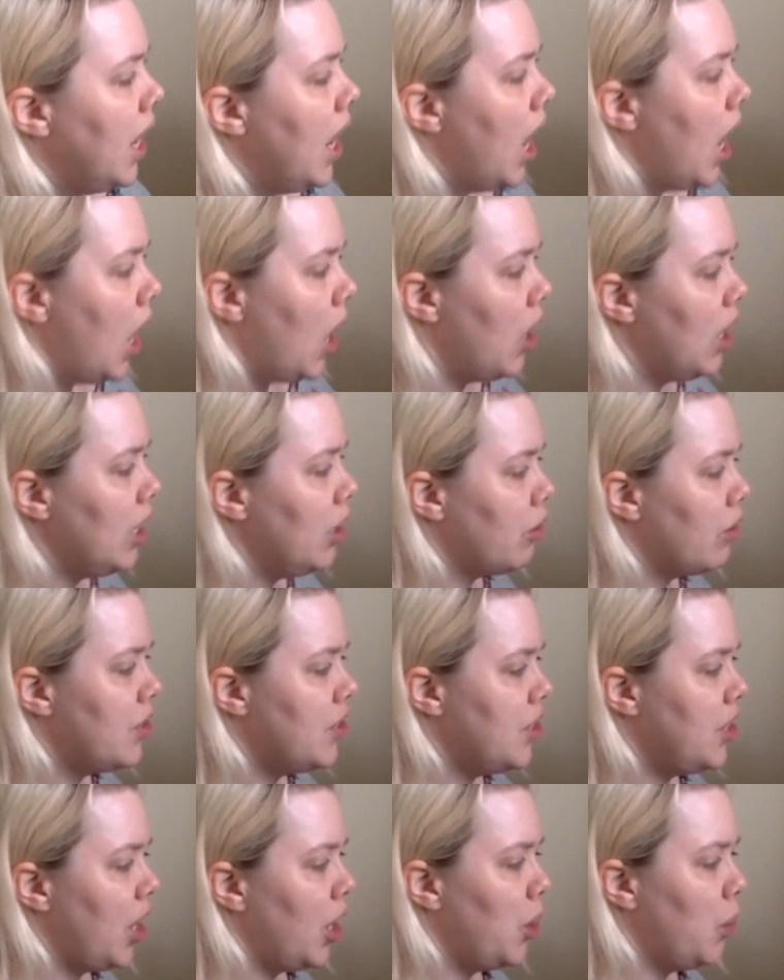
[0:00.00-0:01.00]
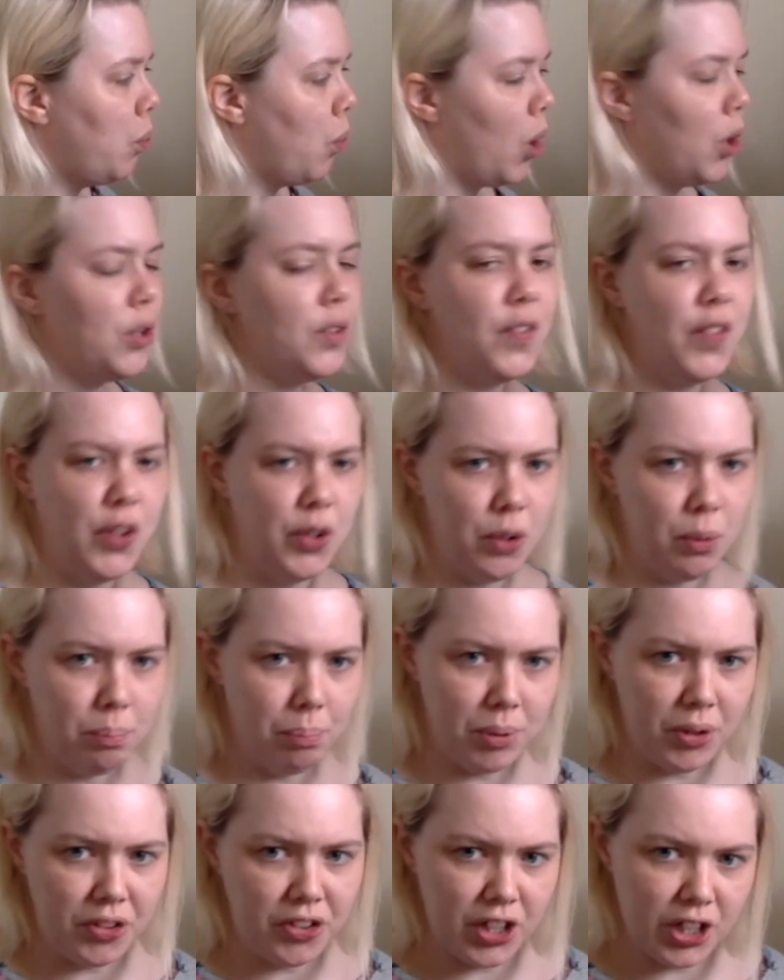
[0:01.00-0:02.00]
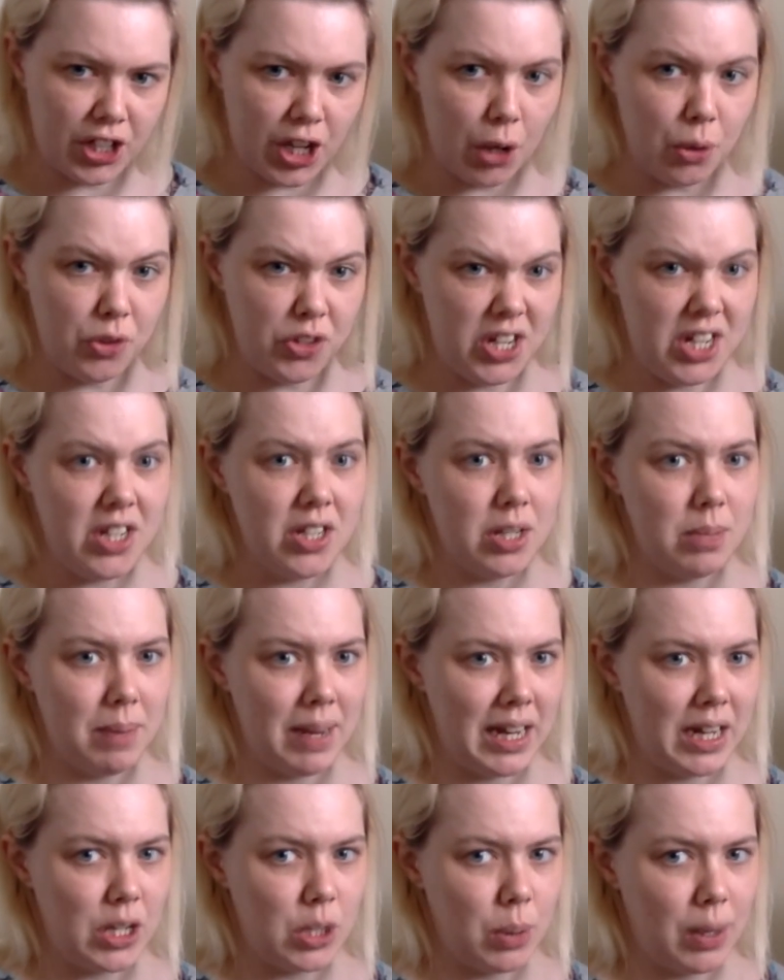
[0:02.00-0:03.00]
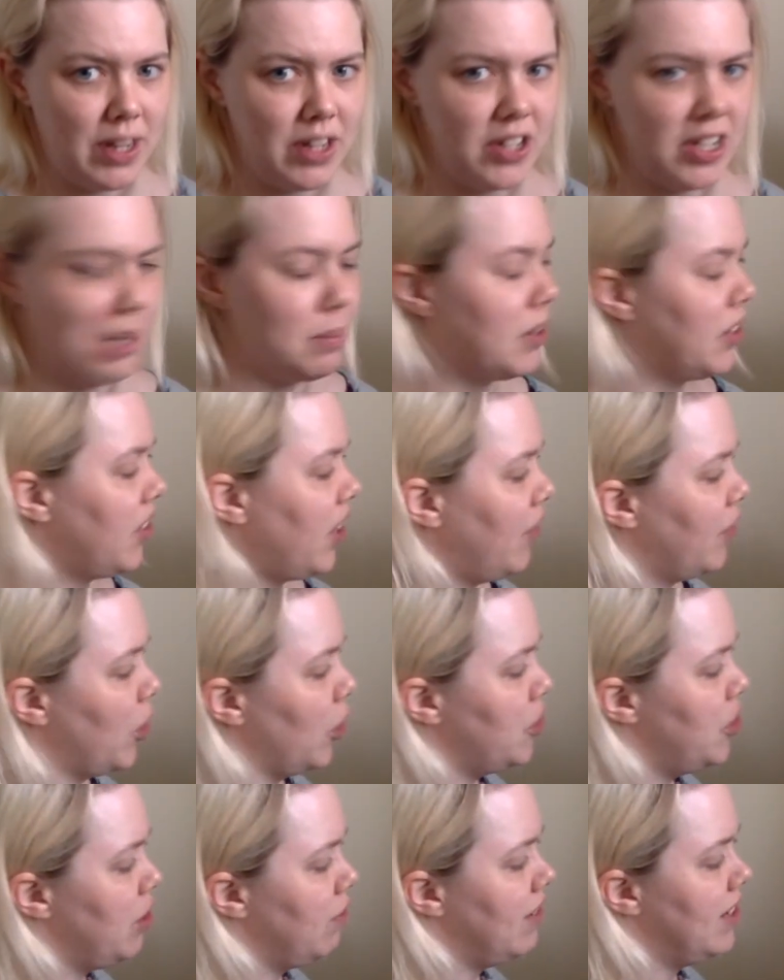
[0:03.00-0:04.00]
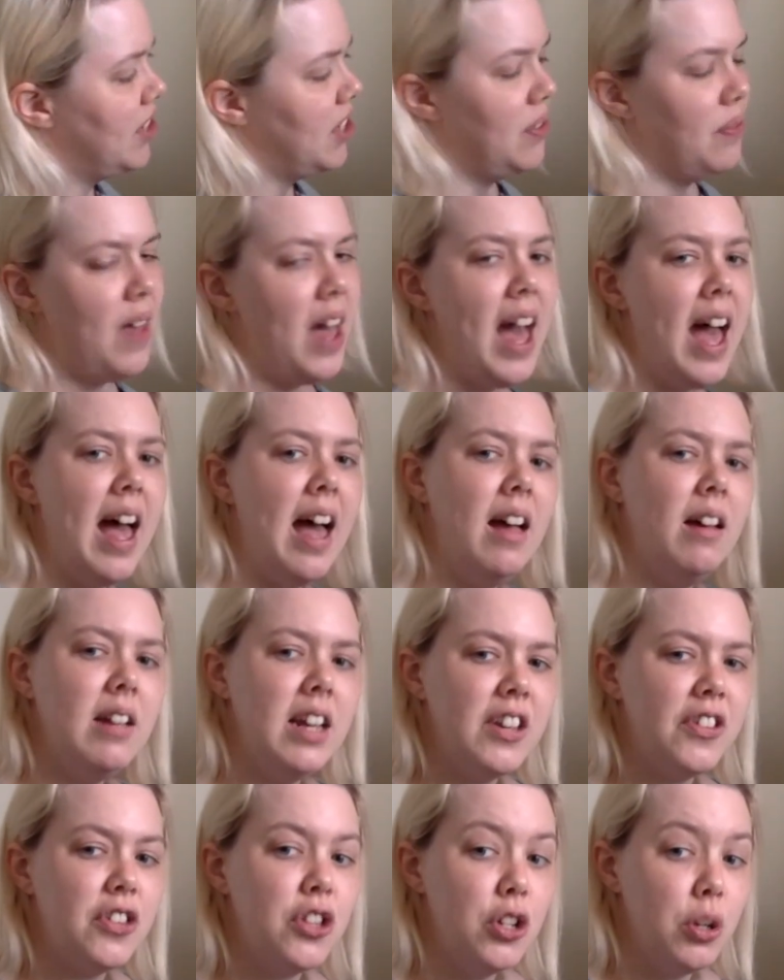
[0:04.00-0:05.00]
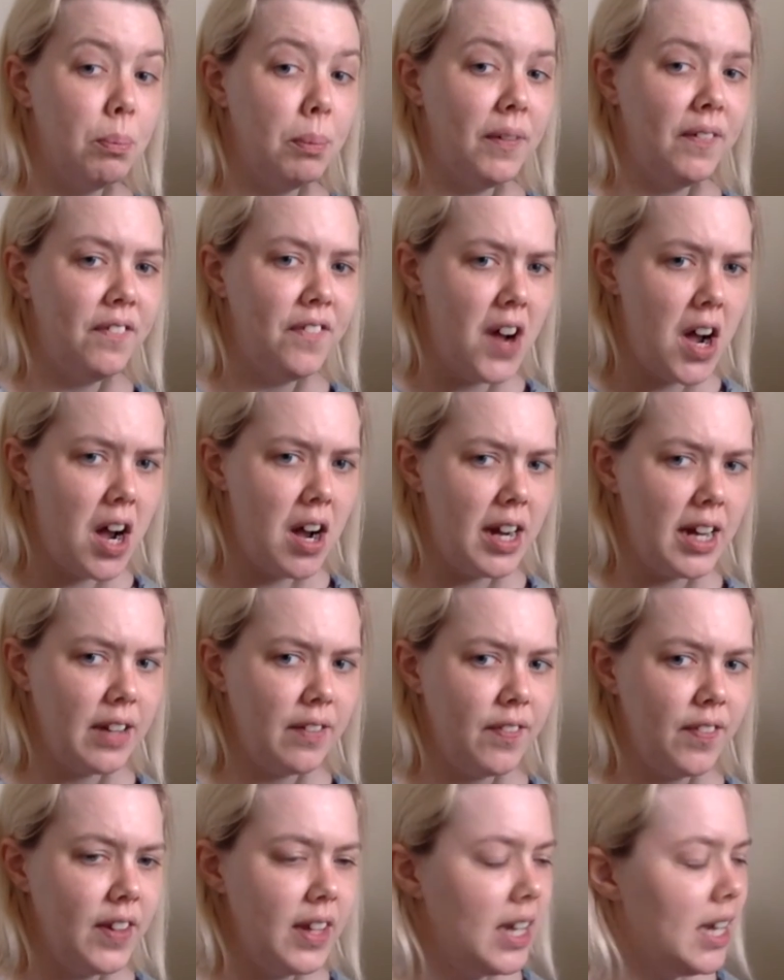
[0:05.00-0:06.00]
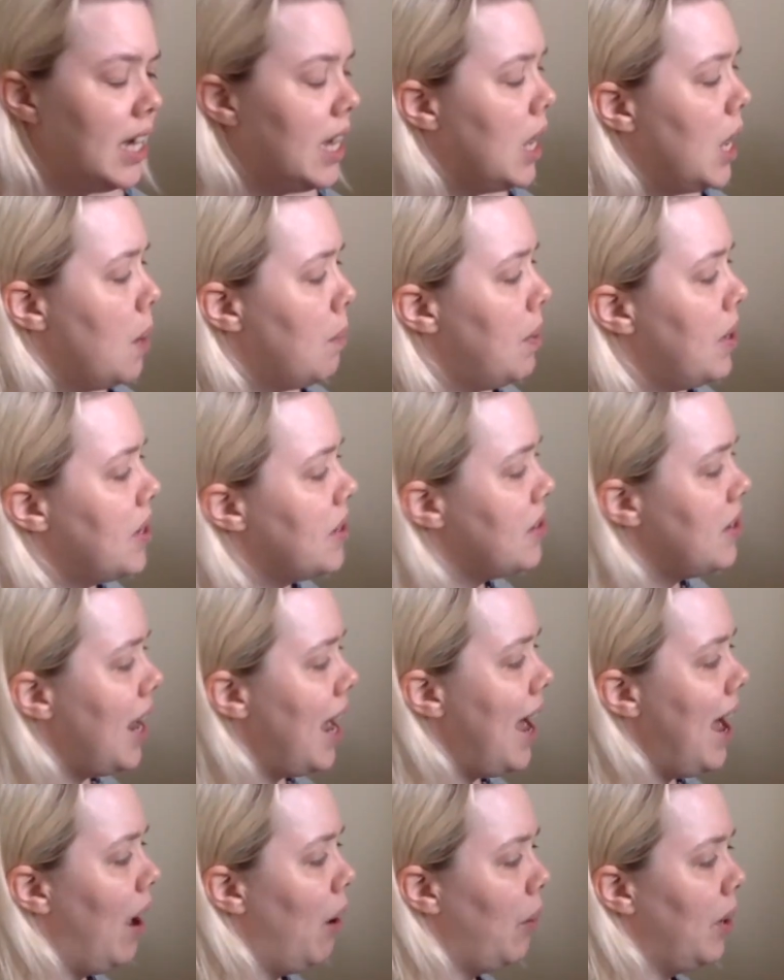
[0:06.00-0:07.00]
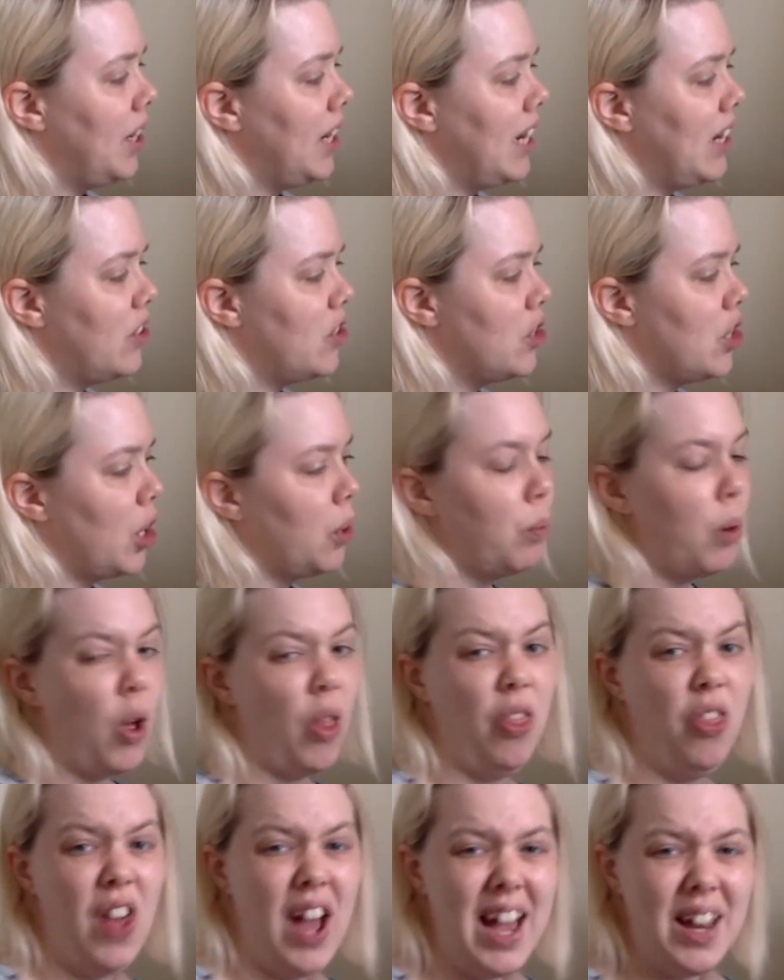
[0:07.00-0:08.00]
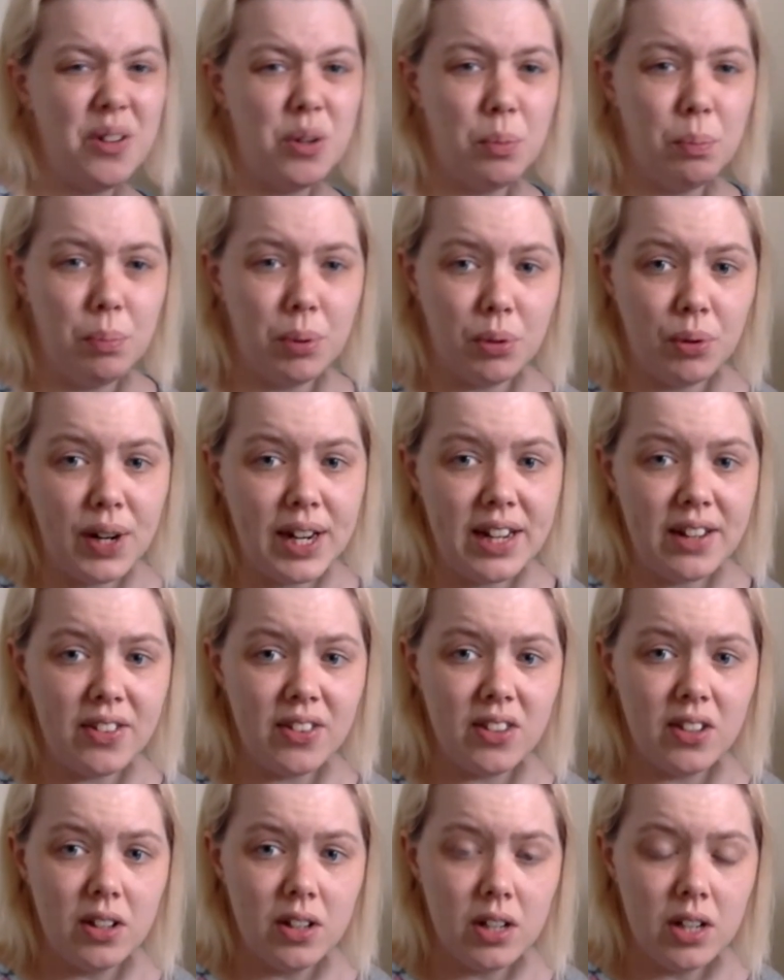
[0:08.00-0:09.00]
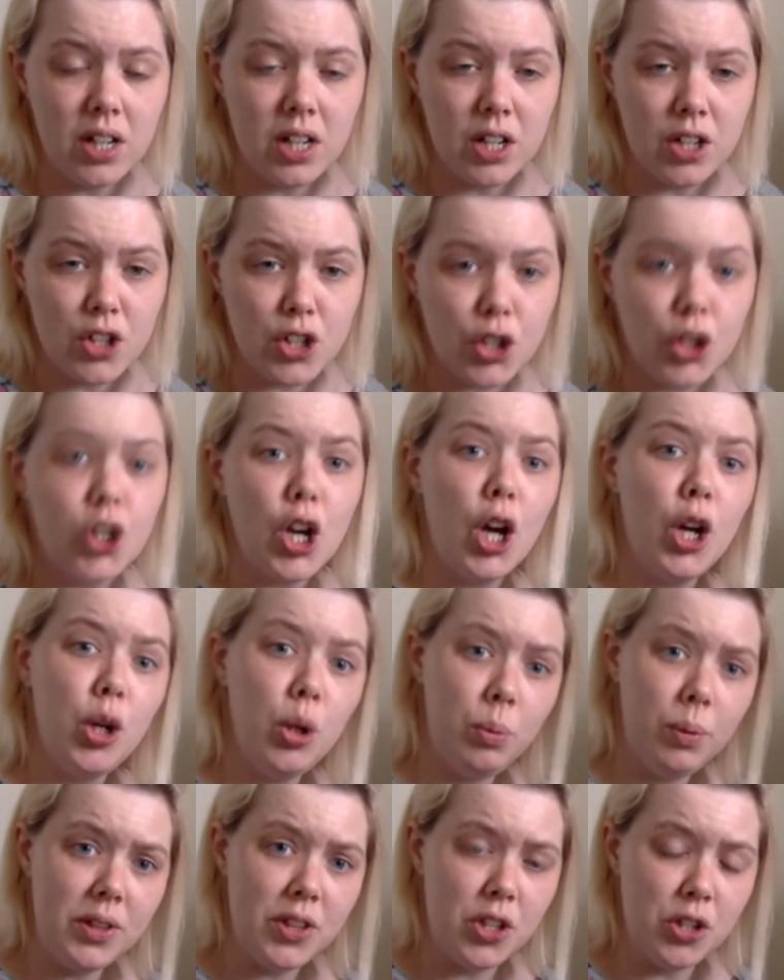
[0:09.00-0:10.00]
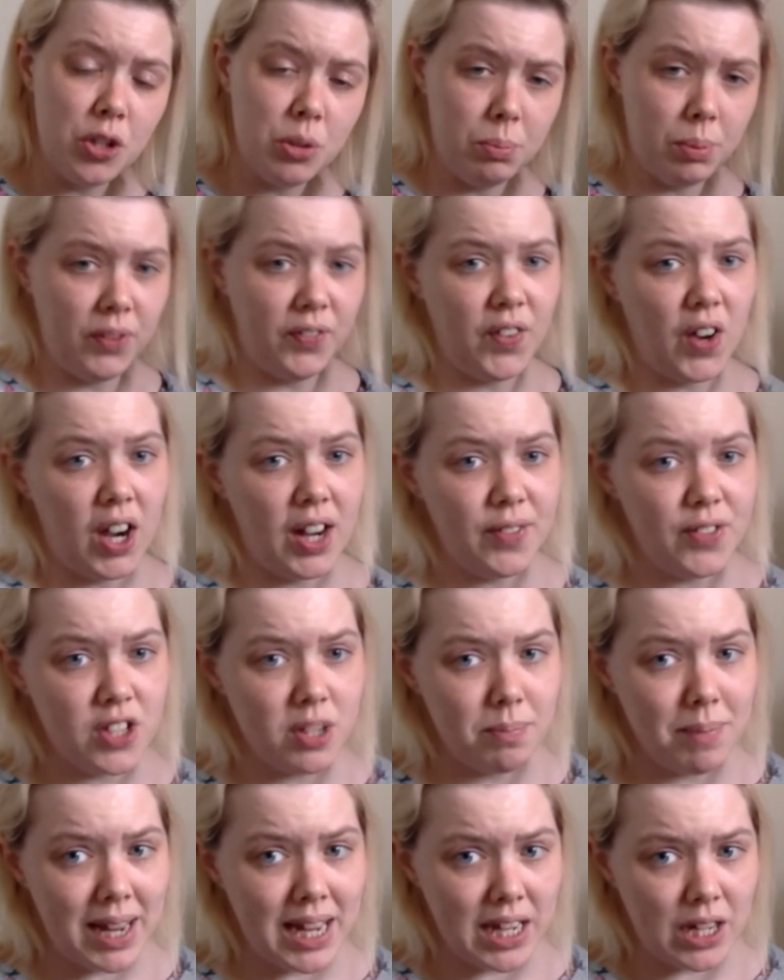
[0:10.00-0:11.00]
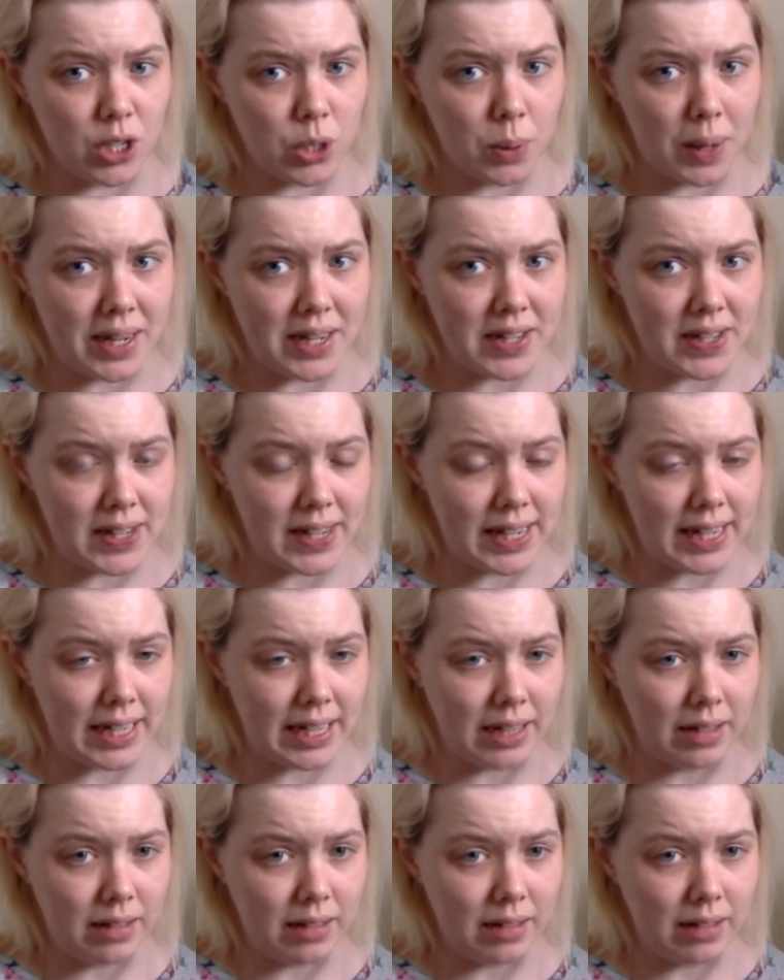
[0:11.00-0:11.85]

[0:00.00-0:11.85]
I already know one of the numbers that goes in to make 20 because I've got it written there, is the number 5. But now I need to know what that number is to go with the number 5 to make 20.